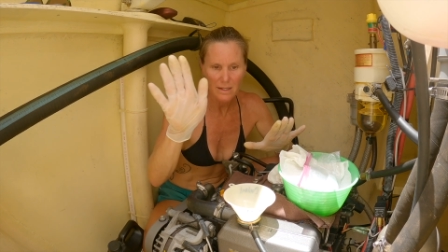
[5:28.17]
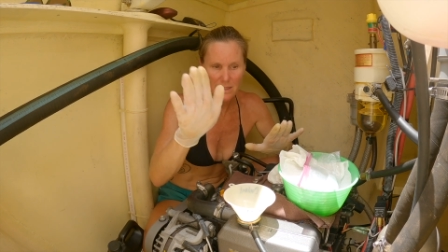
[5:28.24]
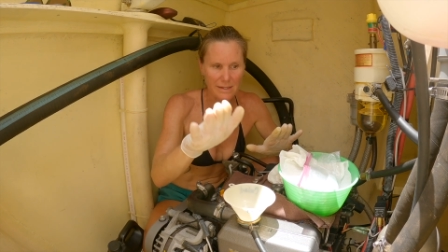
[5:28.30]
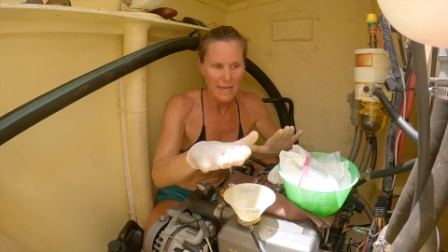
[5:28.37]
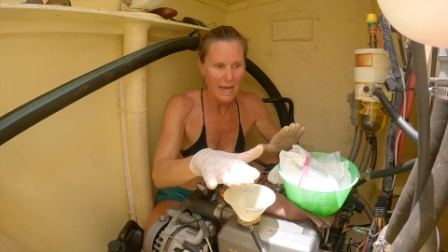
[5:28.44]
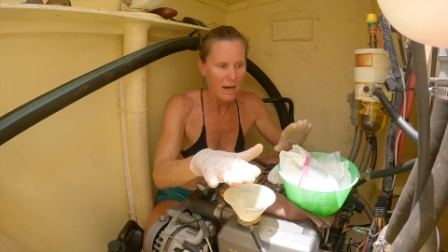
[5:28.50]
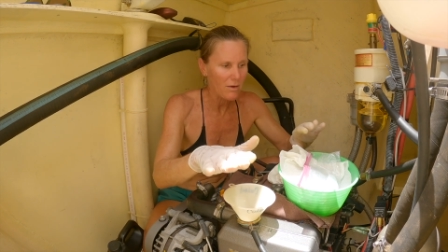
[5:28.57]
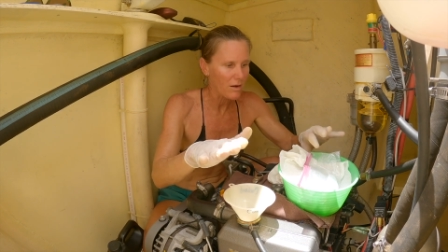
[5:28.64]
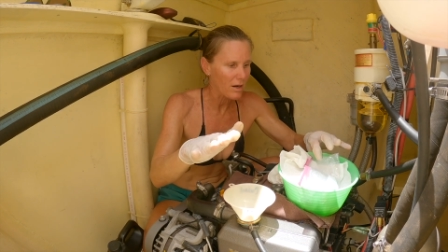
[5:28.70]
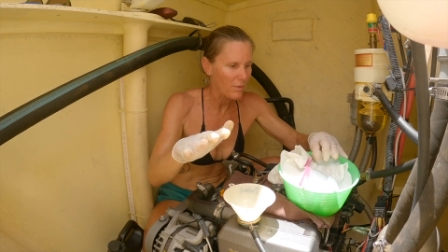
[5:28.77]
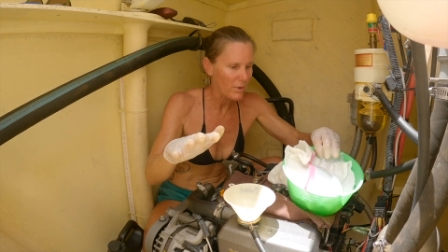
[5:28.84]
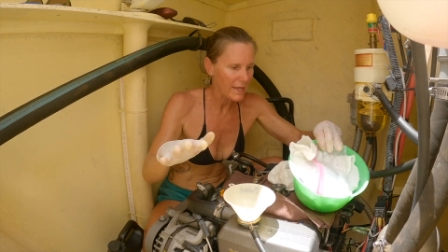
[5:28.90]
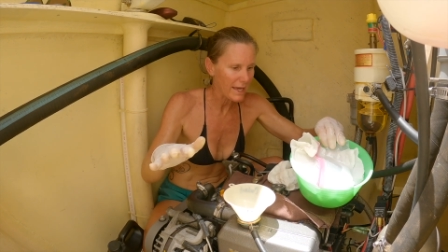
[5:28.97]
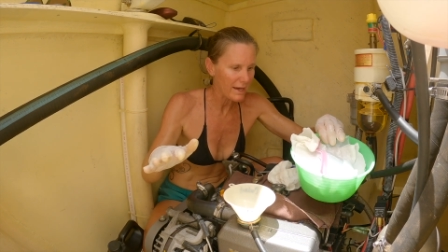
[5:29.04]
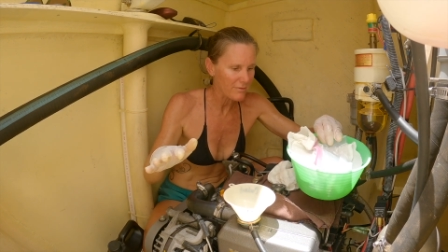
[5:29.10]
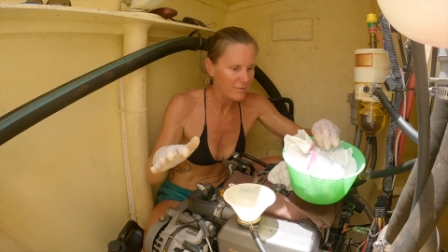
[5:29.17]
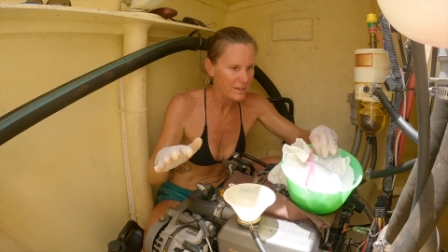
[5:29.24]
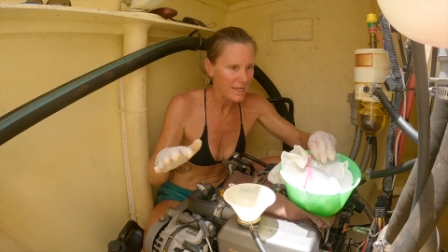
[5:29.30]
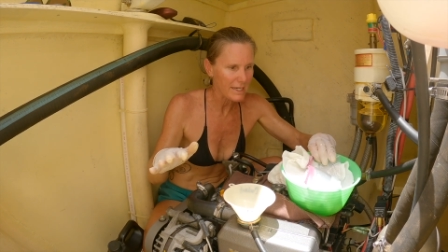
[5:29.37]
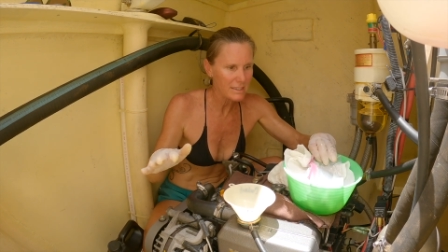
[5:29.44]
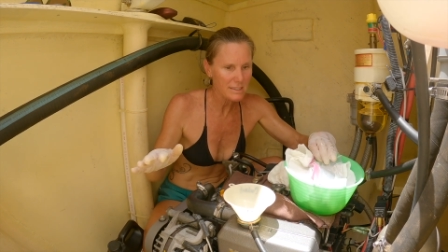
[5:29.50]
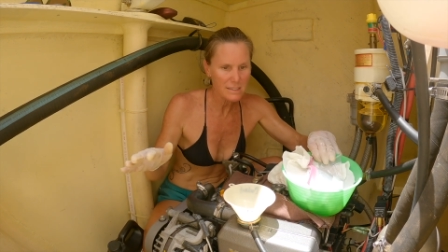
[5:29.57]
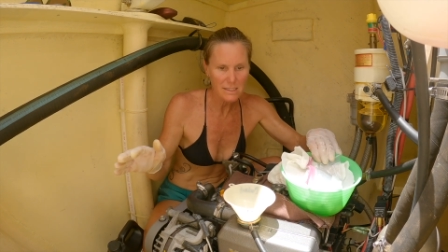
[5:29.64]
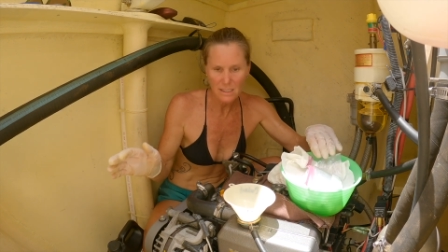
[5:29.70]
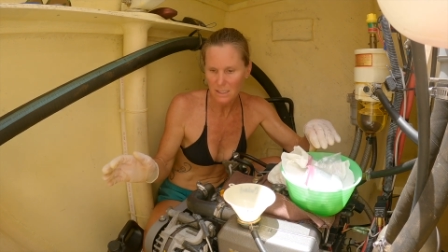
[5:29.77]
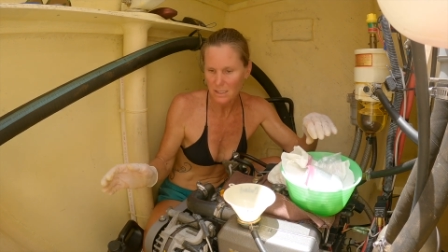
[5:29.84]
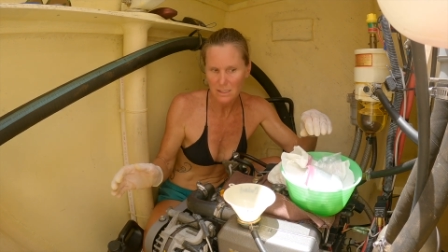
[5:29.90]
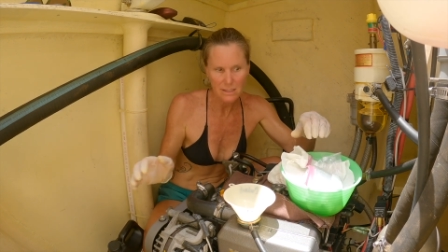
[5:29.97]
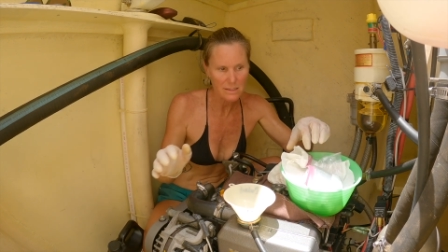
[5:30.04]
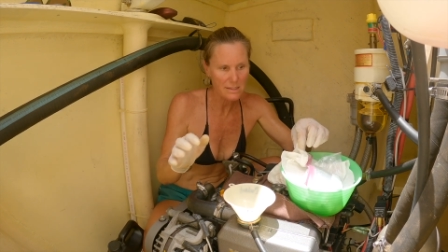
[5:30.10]
Now all we have next
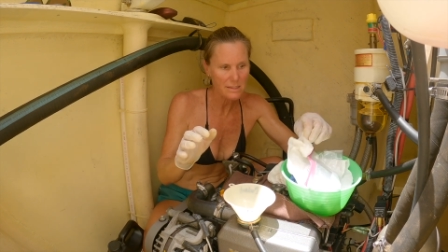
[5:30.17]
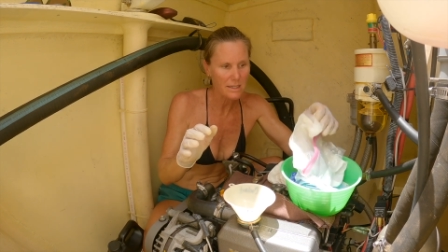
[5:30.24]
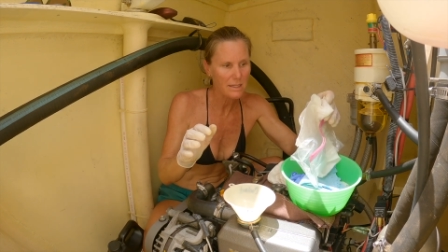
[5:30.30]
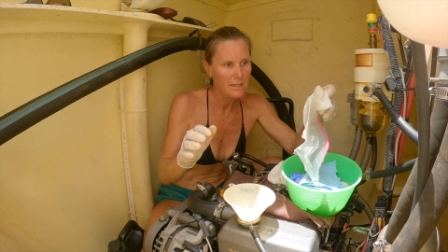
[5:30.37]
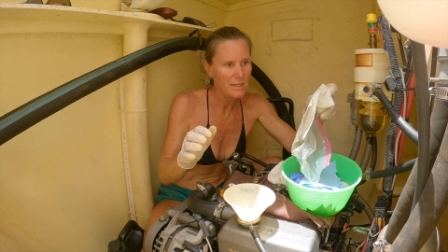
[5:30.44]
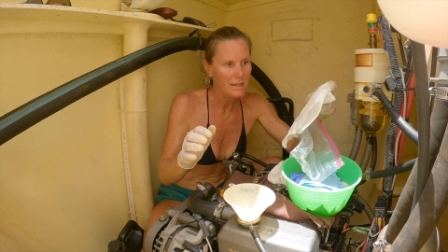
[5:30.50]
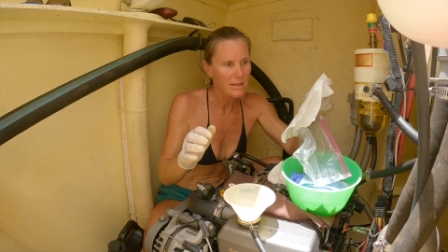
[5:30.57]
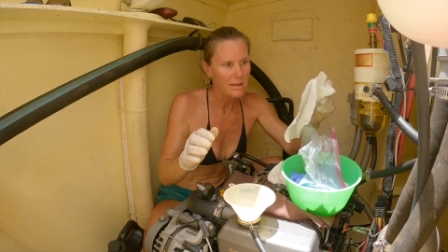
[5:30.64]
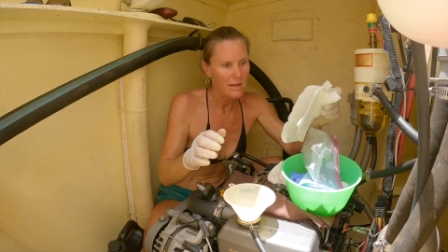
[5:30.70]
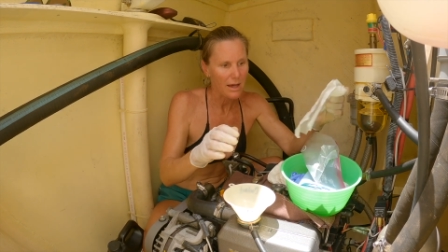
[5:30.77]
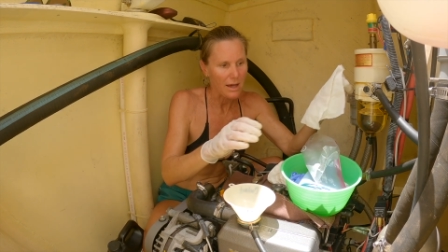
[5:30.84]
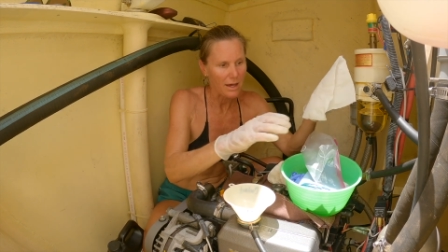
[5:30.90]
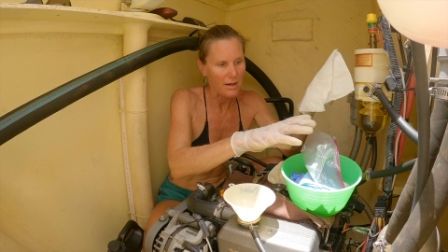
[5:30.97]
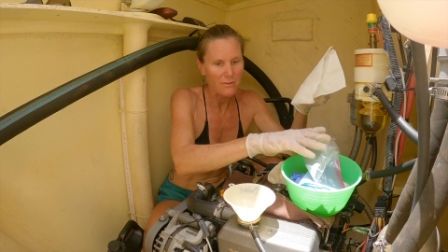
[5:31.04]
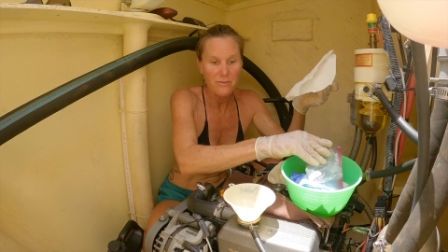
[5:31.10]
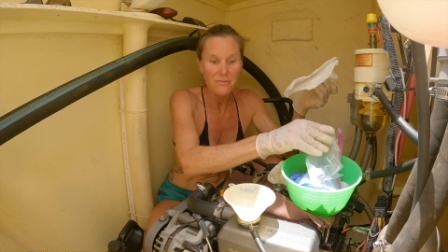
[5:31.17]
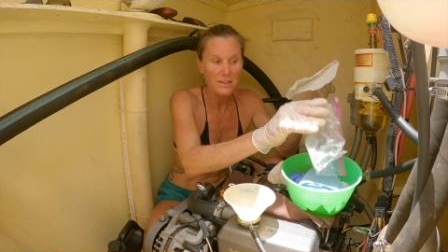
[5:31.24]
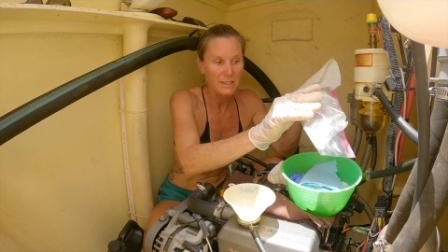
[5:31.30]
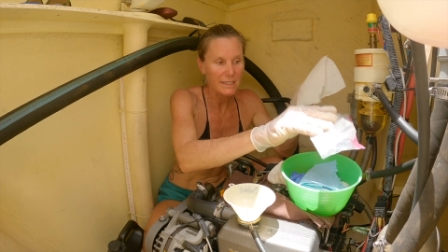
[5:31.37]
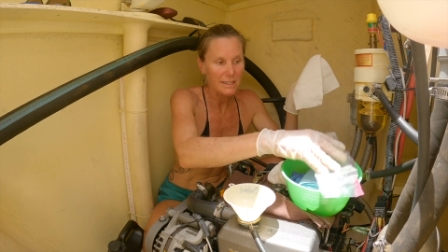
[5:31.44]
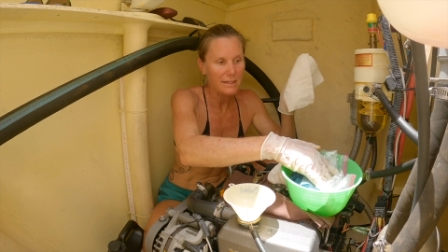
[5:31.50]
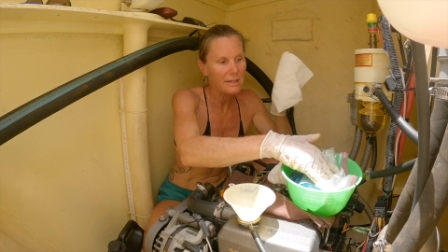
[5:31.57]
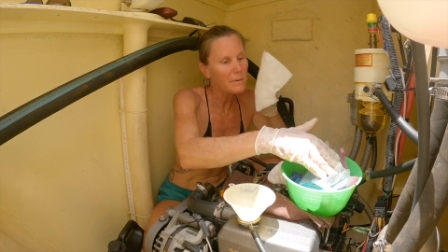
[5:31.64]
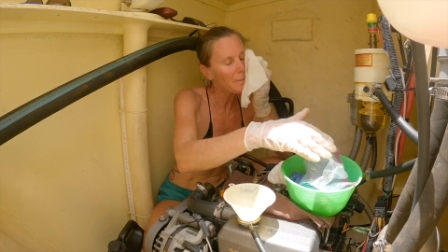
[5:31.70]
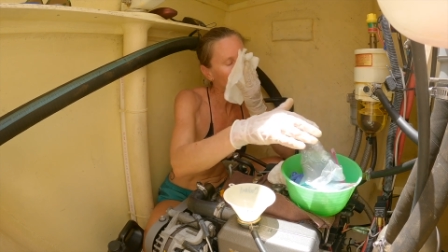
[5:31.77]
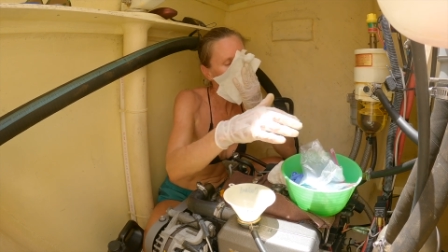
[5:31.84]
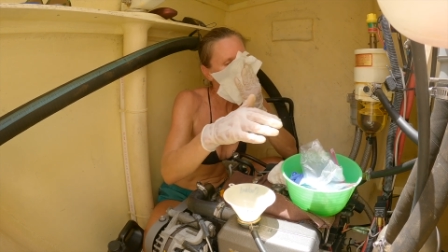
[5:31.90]
is uh, filling